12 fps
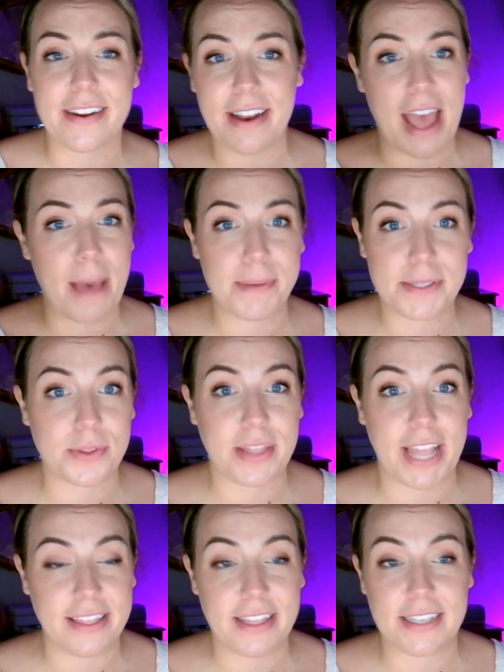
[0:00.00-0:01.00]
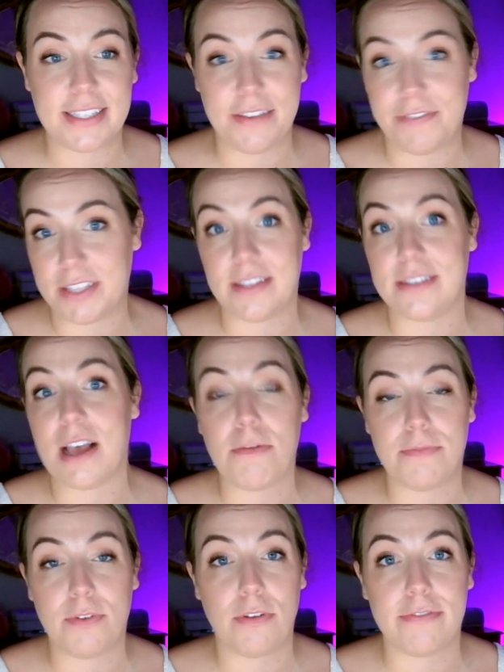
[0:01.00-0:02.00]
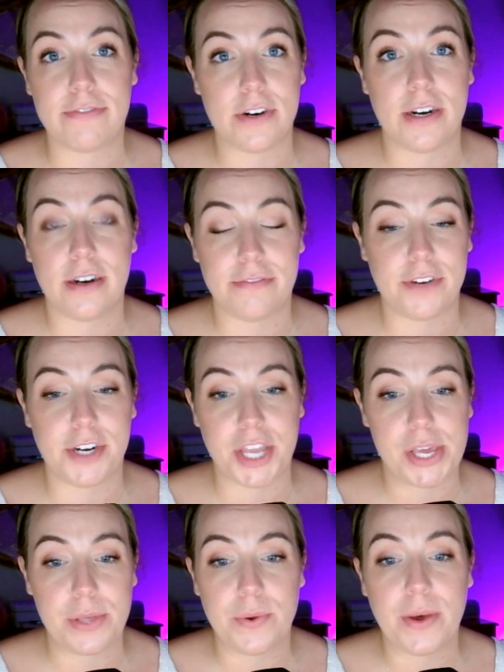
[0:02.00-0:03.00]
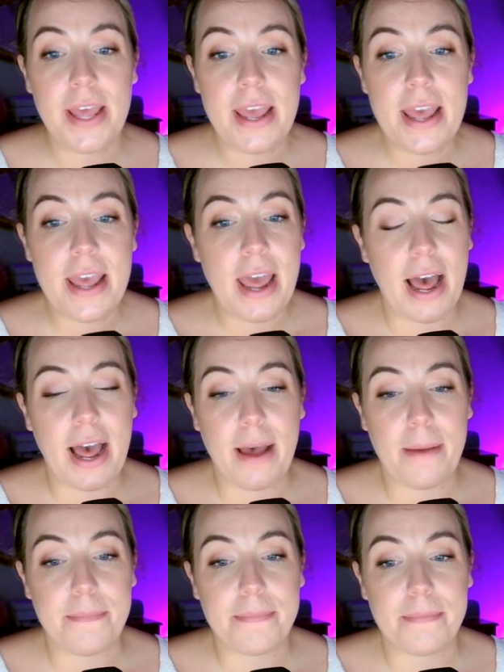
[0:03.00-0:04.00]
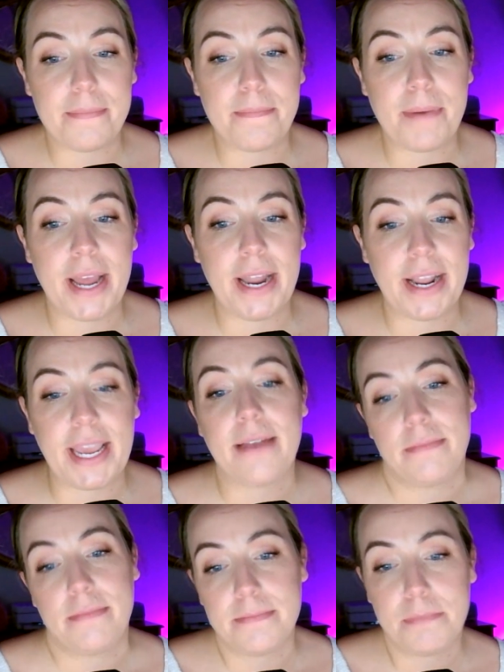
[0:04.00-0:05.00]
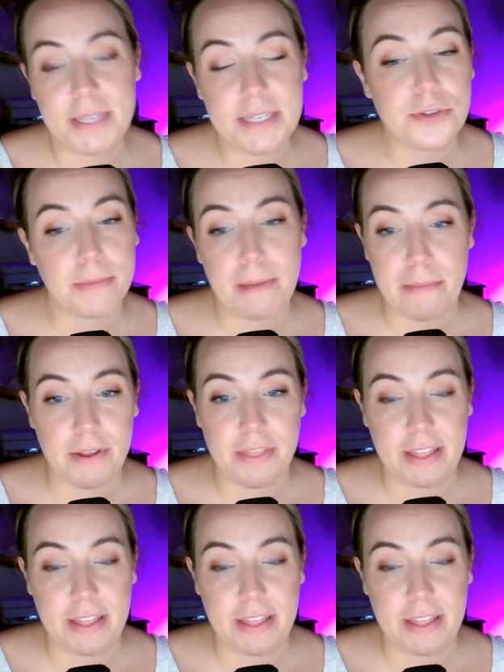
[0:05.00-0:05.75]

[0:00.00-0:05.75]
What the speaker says: episode like this if this is helpful for you. But again, please remember that